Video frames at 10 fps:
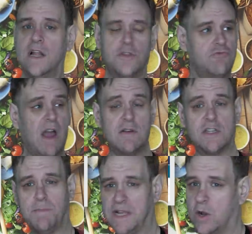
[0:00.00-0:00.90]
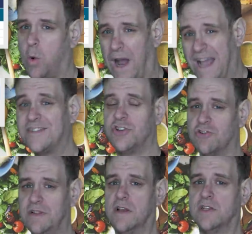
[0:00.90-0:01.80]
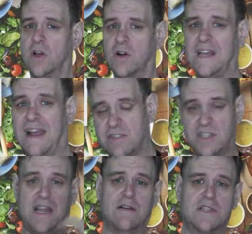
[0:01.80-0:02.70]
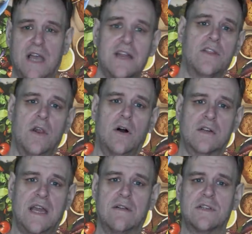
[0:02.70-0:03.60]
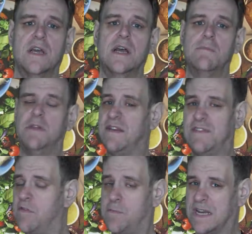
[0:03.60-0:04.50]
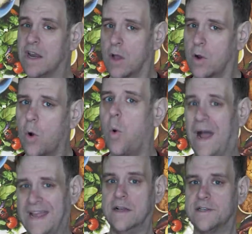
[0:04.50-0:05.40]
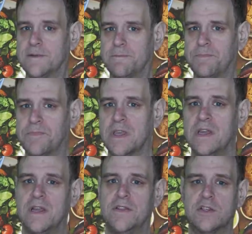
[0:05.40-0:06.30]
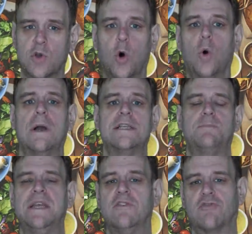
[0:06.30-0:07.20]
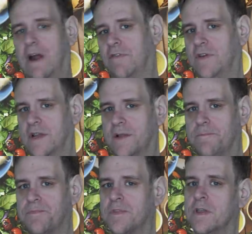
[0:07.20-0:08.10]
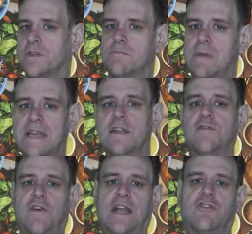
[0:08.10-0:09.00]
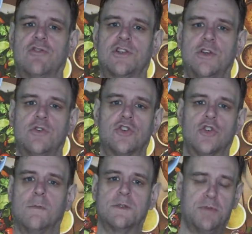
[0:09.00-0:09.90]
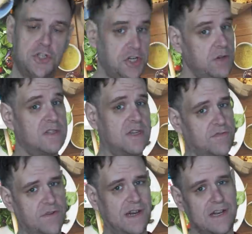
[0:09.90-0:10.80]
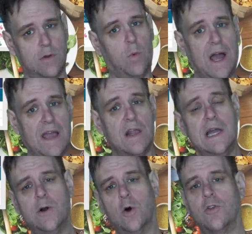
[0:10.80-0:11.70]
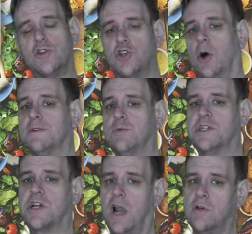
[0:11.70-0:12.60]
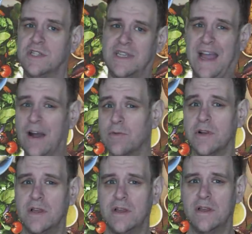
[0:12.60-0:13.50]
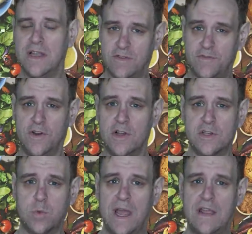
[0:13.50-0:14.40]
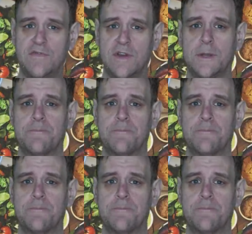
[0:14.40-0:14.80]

The roads have been quieter during those lockdowns than outside of the lockdowns, but they've never been quiet. There's always been traffic. The manufacturers who stopped producing for a little while, or the shops which closed down in the first wave,